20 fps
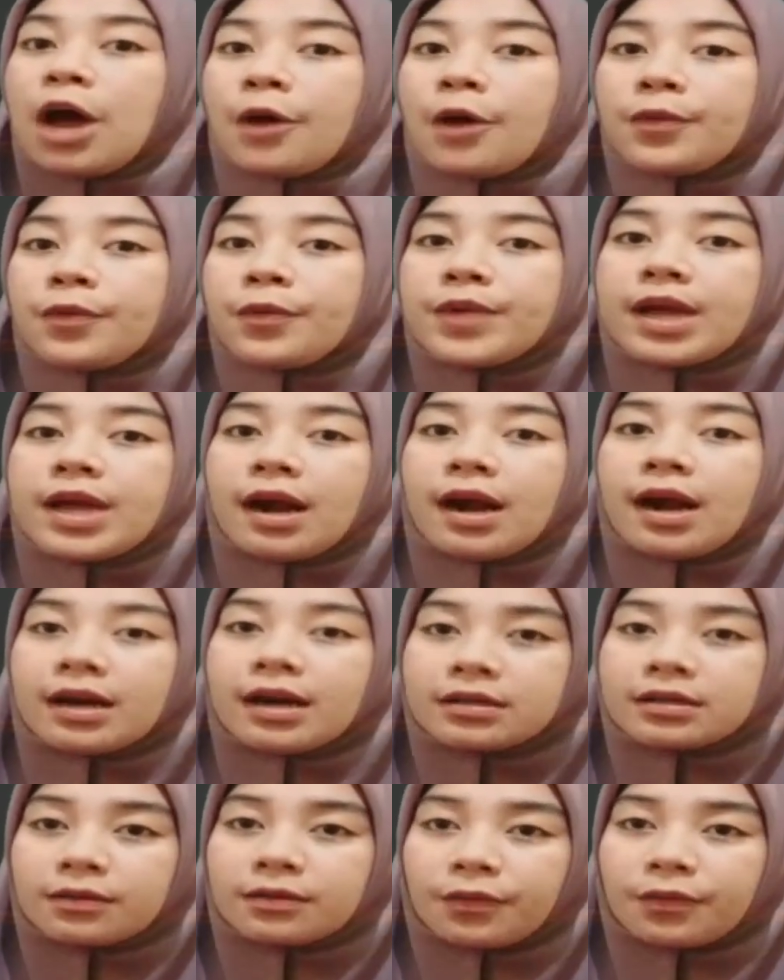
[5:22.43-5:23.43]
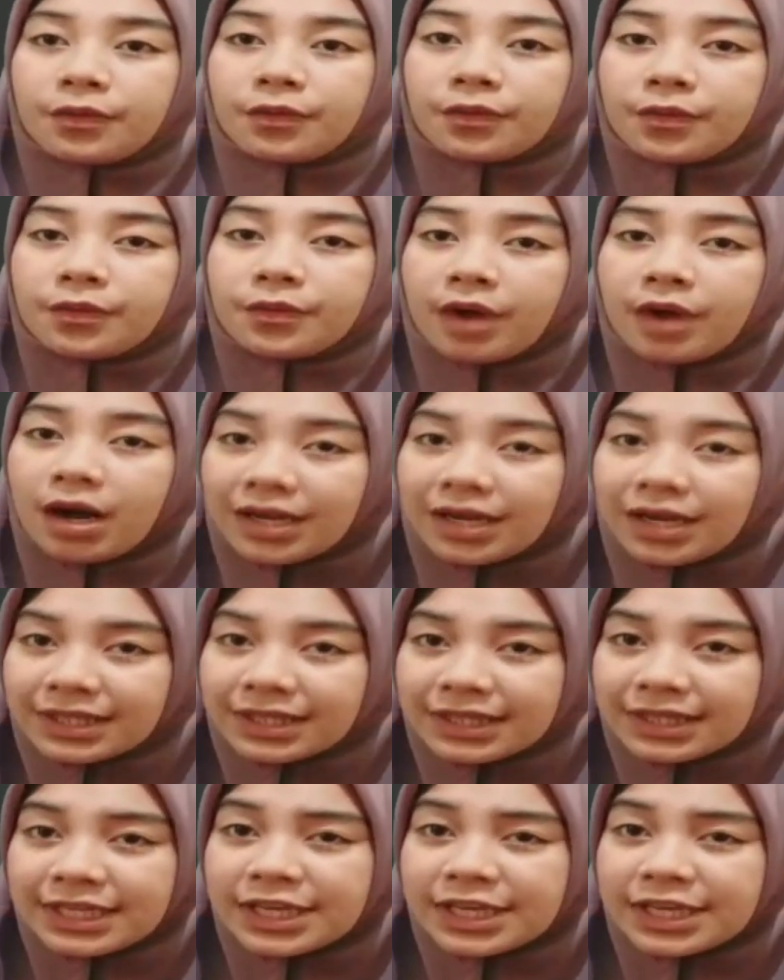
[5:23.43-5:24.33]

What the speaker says: we hardly